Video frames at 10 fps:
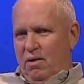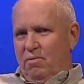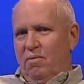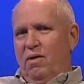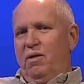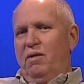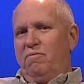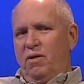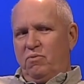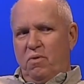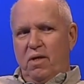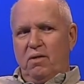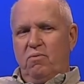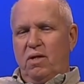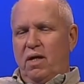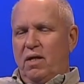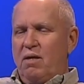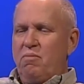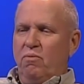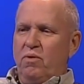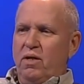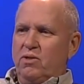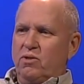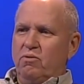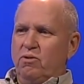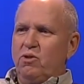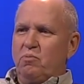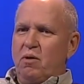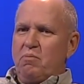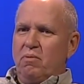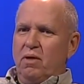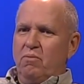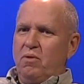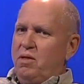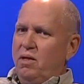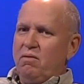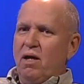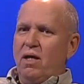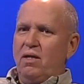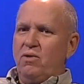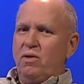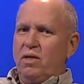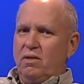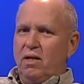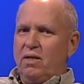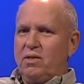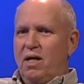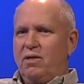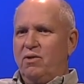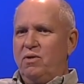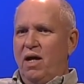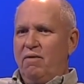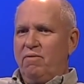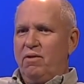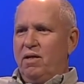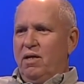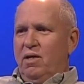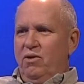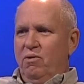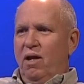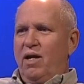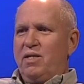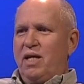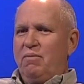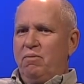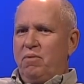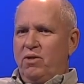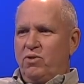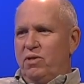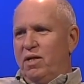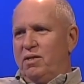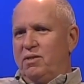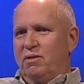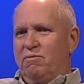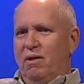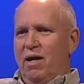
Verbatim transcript: Uh, in fact, we had when I came here, we had a school newspaper, and we did that. And you get that X-Acto knife and your light table, and make sure you got that stuff